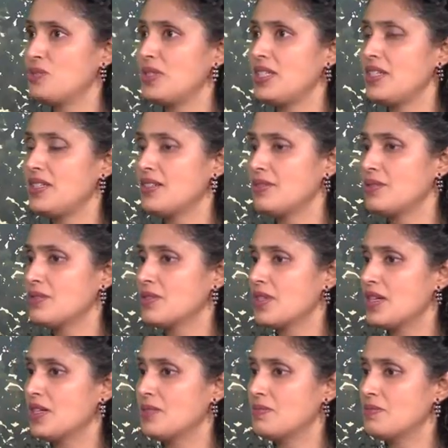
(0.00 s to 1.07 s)
be,
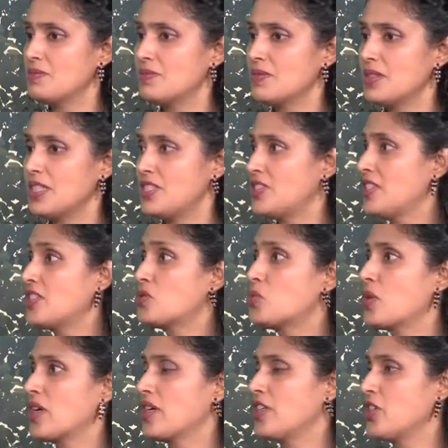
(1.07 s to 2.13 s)
is this
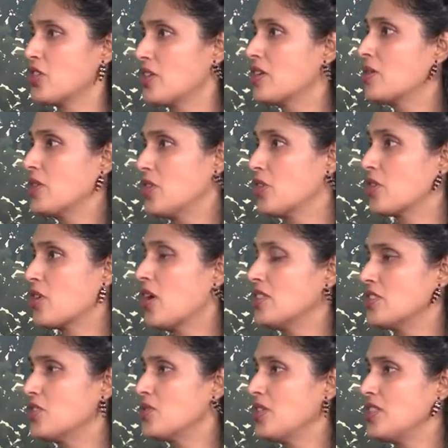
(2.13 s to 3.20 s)
where your
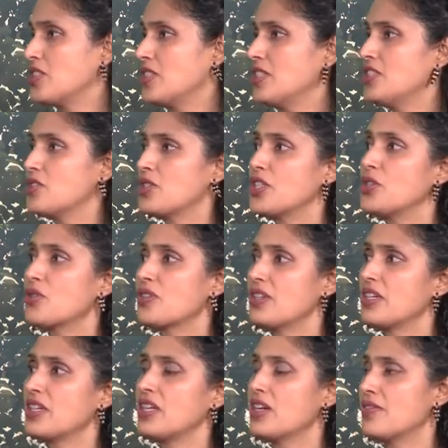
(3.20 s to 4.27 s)
concentration is, or are you
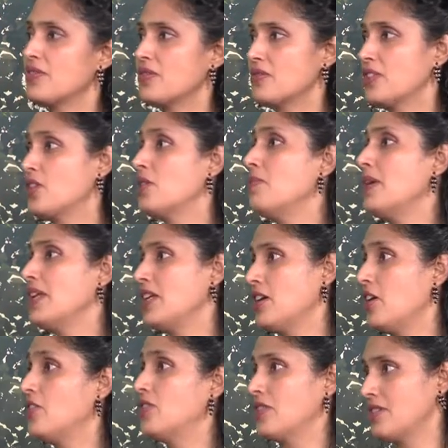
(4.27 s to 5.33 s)
thinking of, there are many
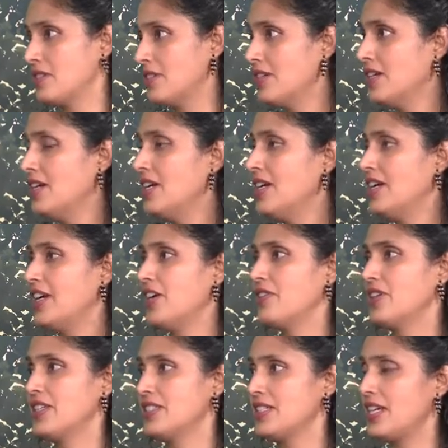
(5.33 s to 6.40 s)
other
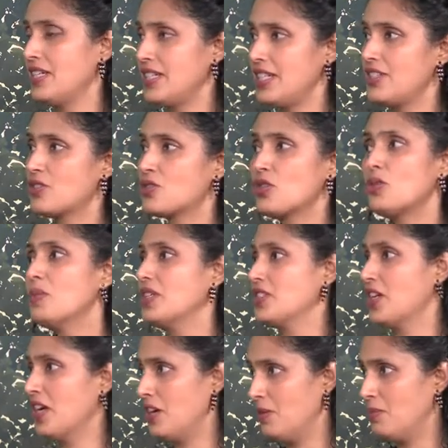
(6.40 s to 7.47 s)
areas that need so much
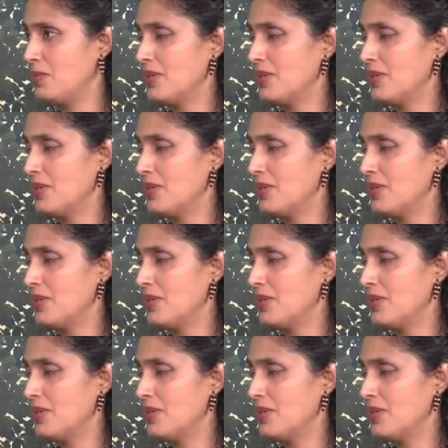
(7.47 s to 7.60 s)
help,